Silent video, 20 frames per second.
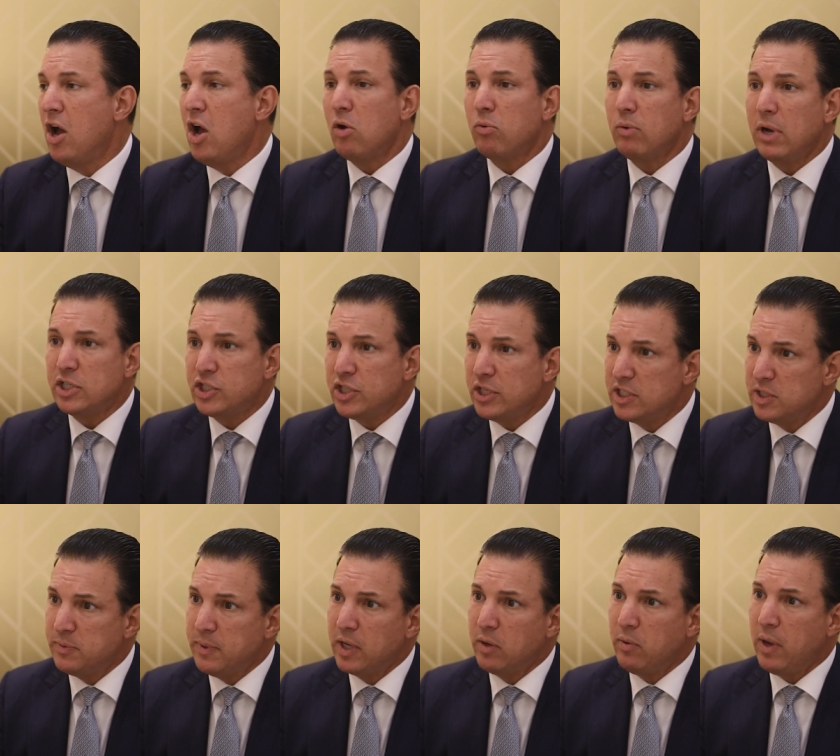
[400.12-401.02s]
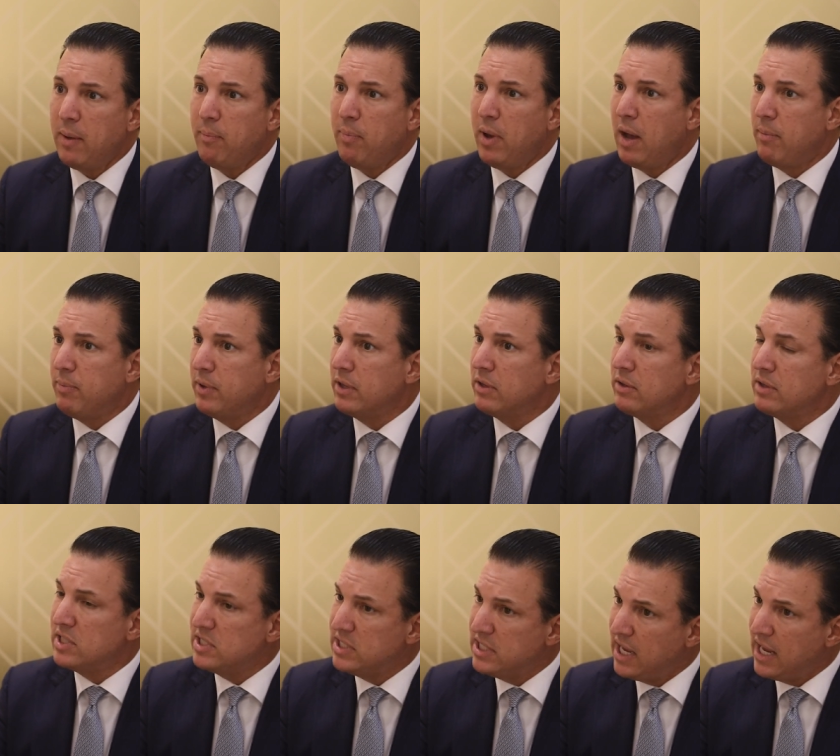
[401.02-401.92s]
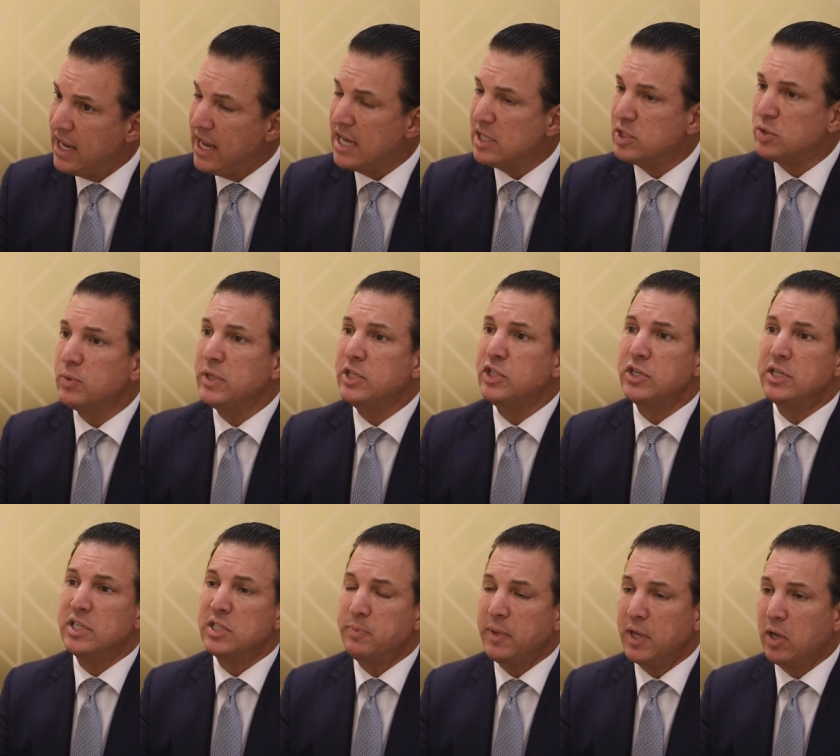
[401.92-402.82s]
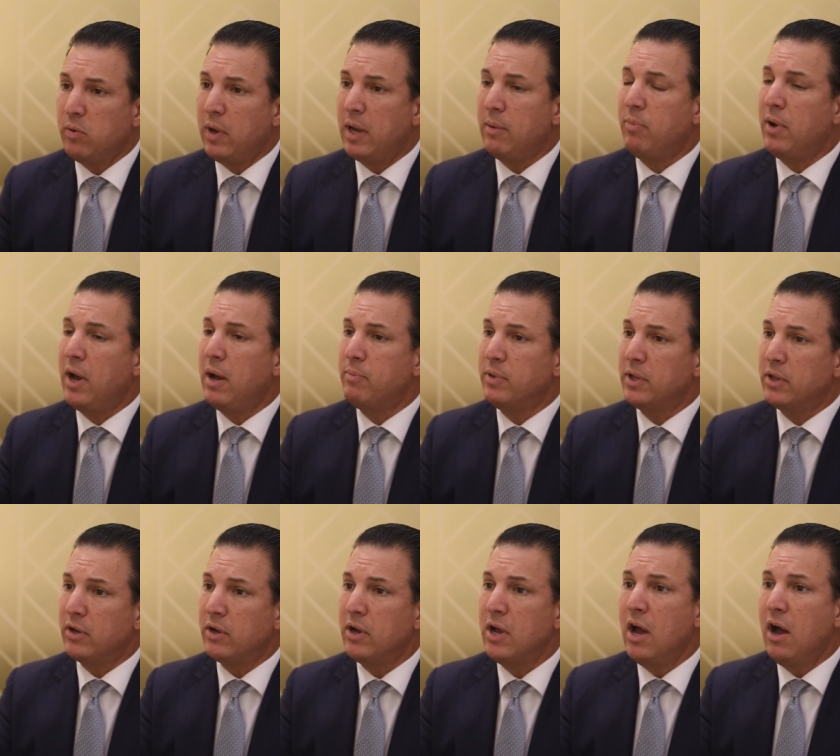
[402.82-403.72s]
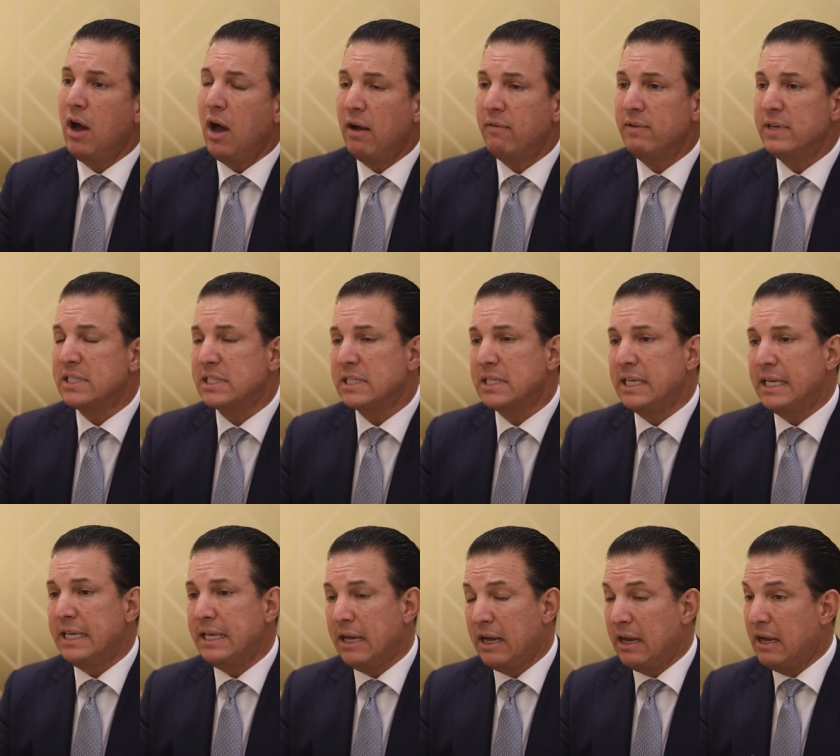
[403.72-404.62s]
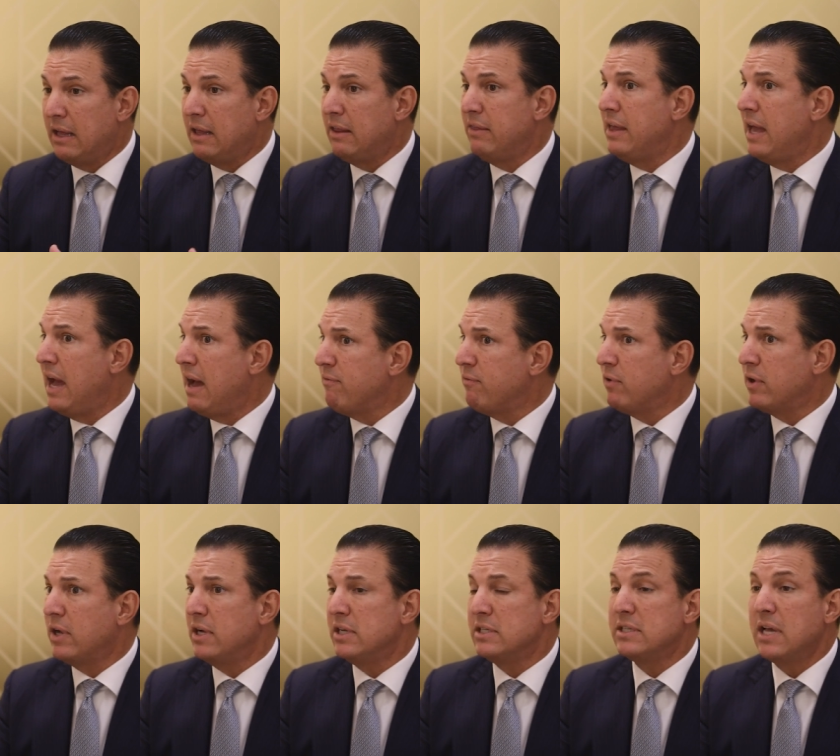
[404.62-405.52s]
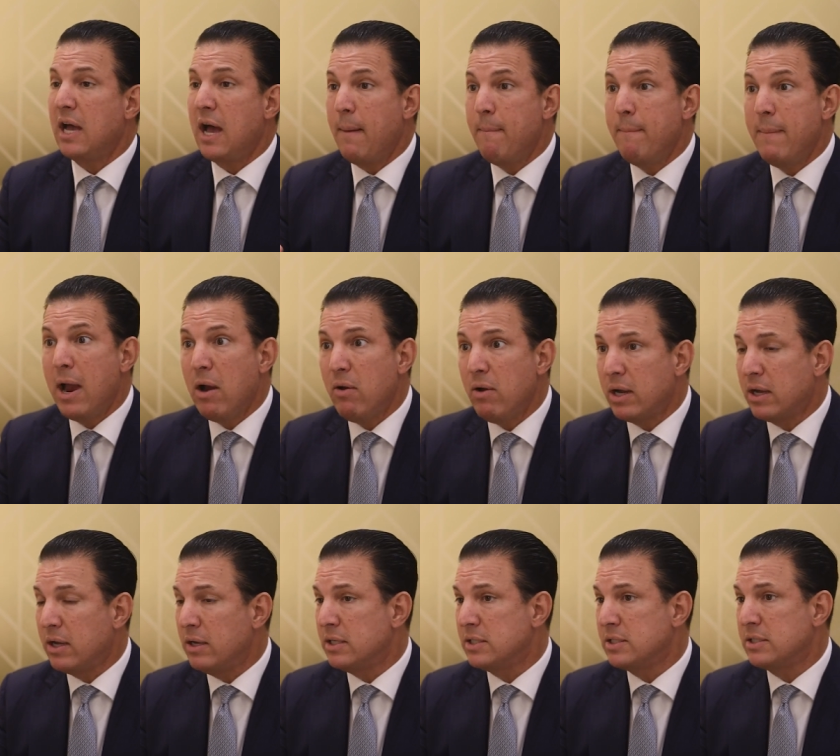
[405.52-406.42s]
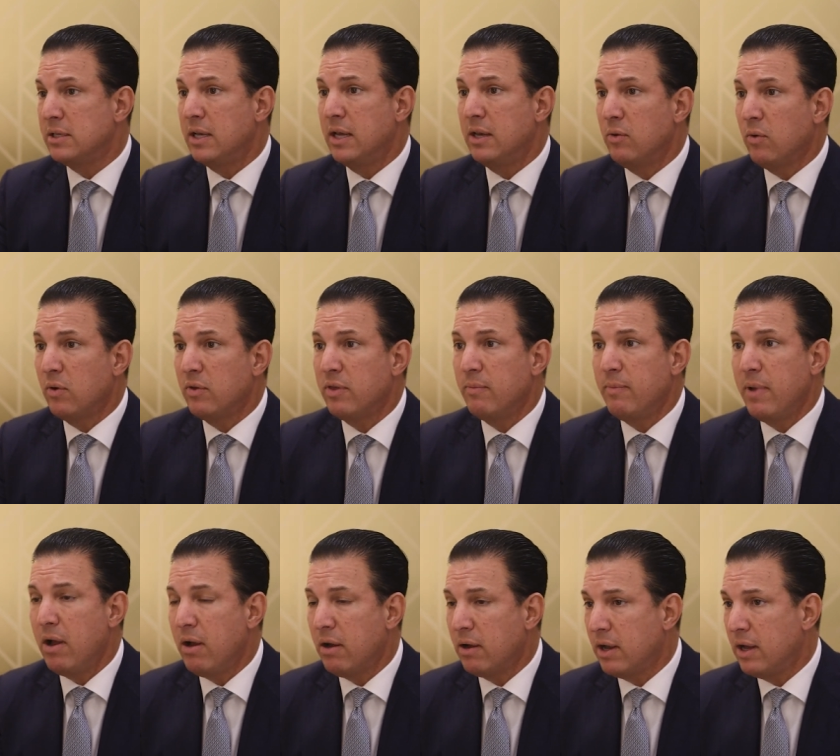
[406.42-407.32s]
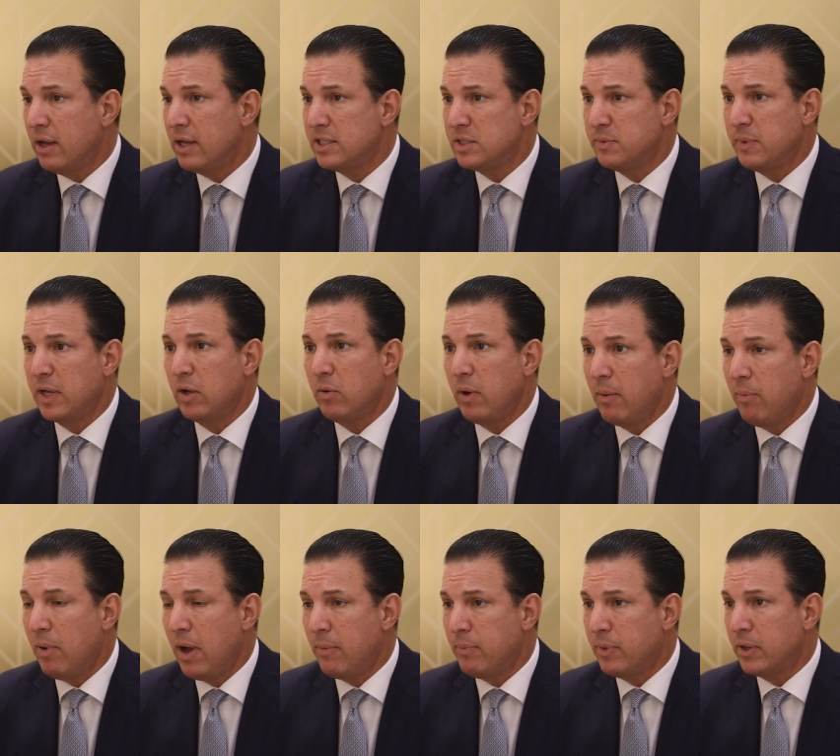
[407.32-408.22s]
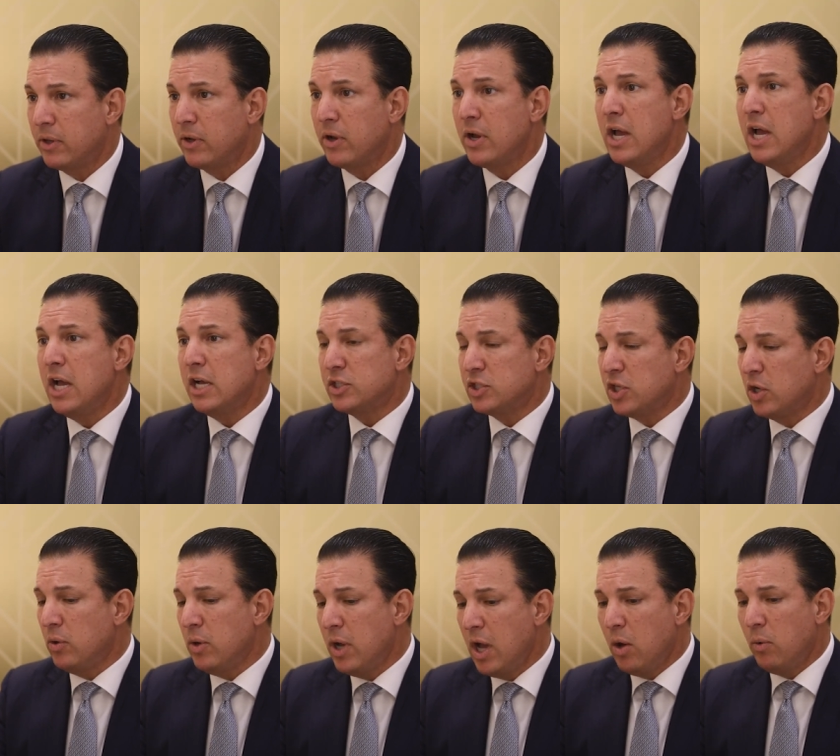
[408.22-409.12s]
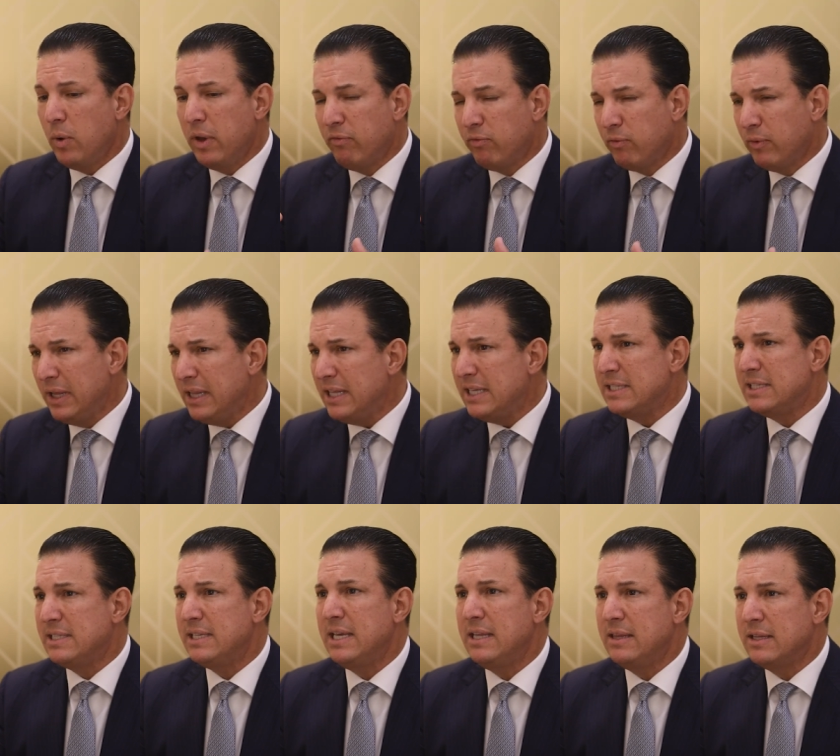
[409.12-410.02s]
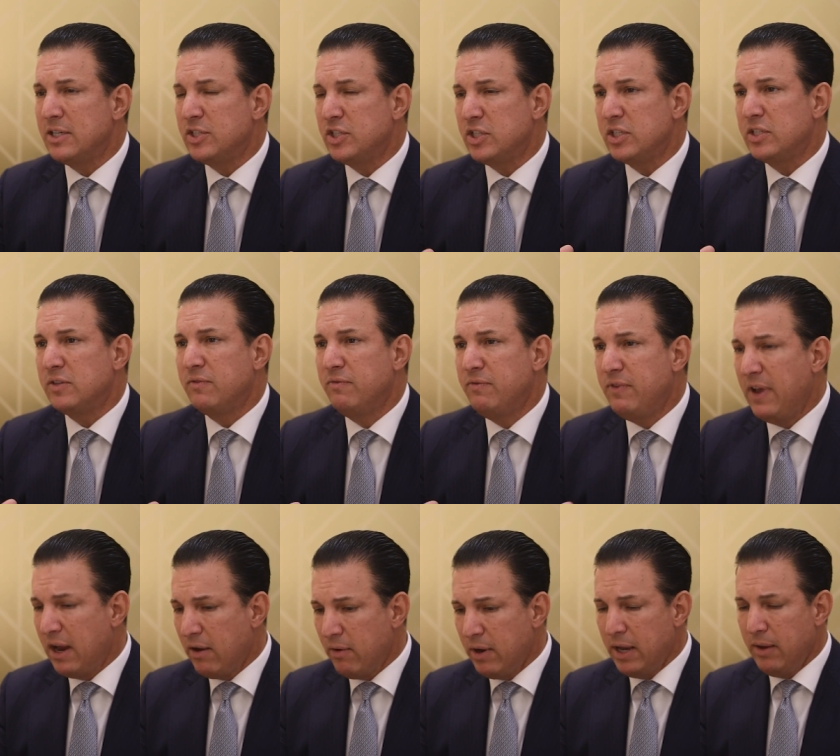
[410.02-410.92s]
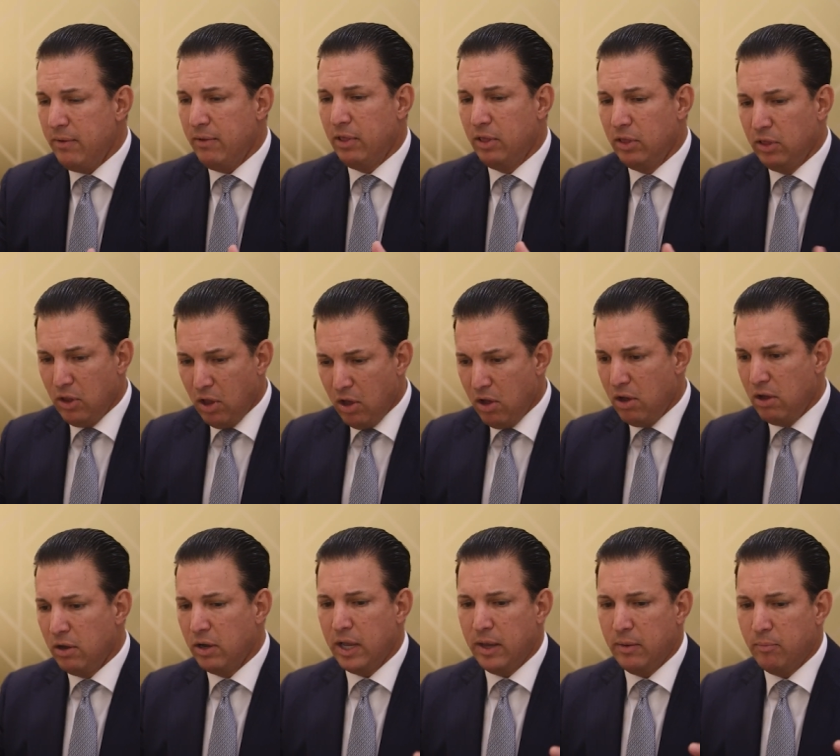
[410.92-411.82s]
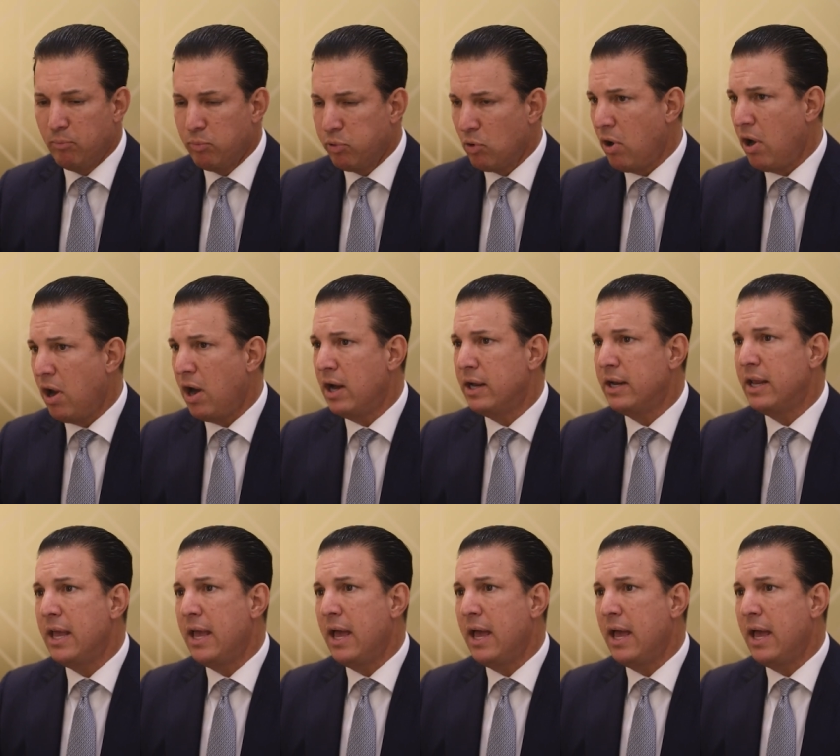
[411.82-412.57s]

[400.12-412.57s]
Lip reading: Russia has been quite popular. The CIS region has been quite popular. Obviously, the Africas, Americas, and North America has been quite popular. So we've really seen this just very long and broad